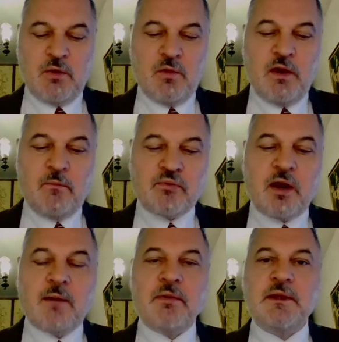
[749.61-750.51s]
Well,
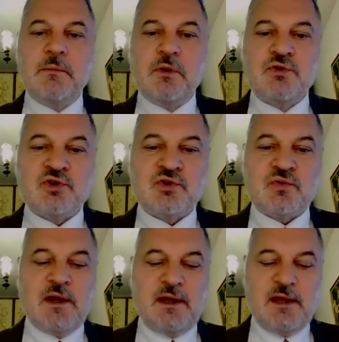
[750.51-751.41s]
probably the most
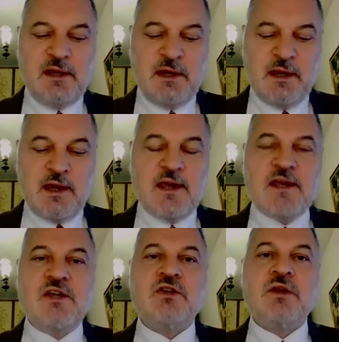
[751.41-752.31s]
striking
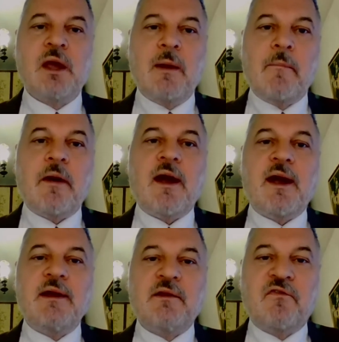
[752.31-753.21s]
is
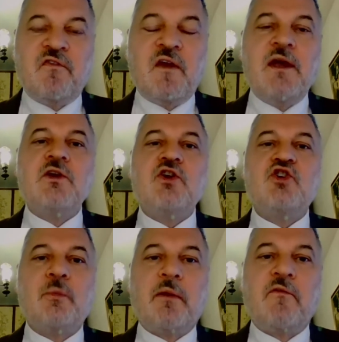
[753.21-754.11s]
by the failure
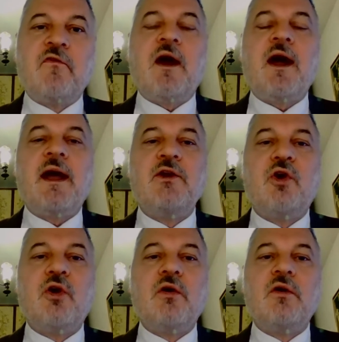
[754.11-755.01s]
to provide
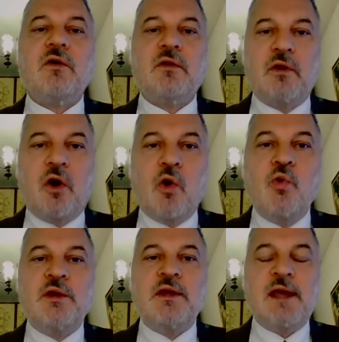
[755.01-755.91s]

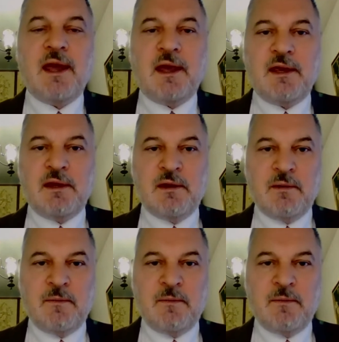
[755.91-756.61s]
ODA,